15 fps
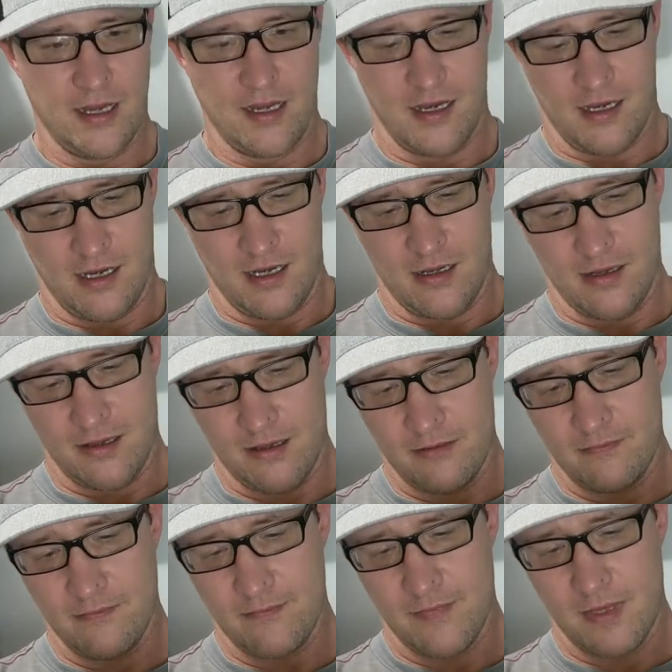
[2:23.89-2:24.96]

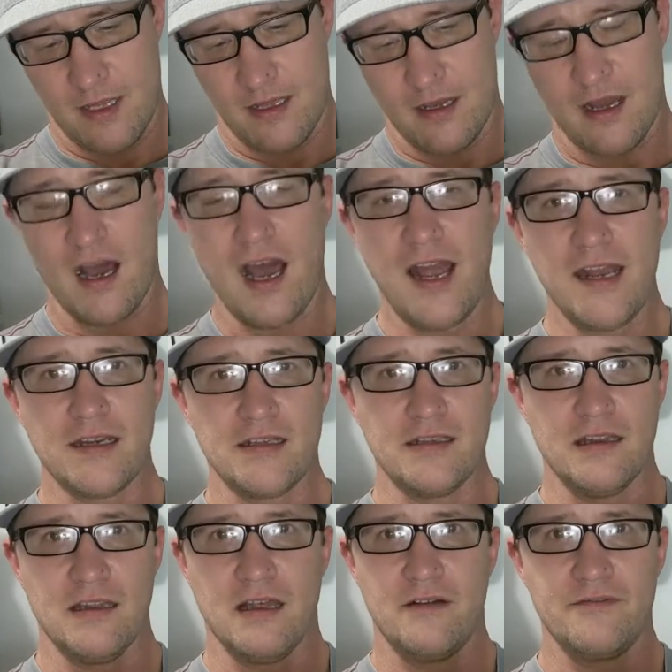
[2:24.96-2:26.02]
I'd
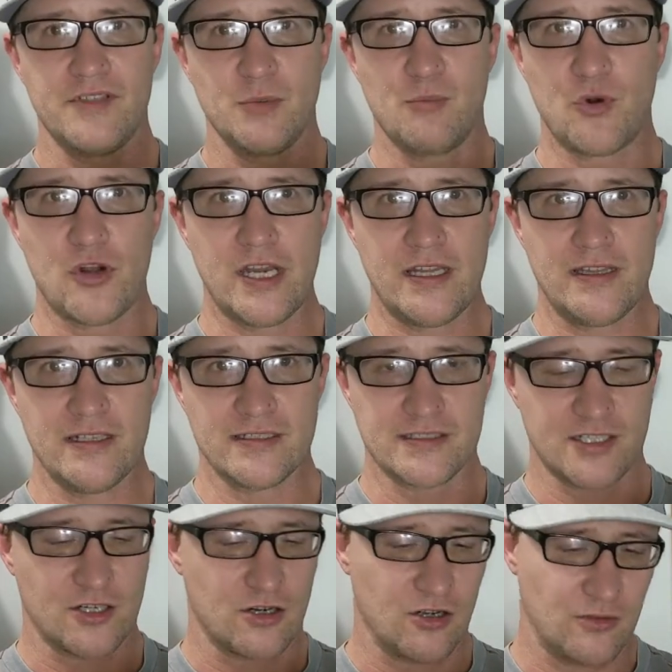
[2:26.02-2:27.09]
love to breed
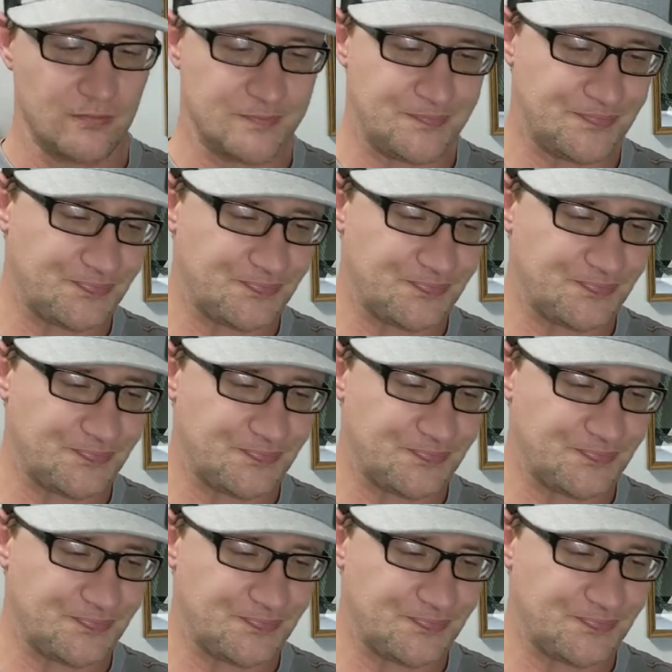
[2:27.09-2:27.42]
this girl.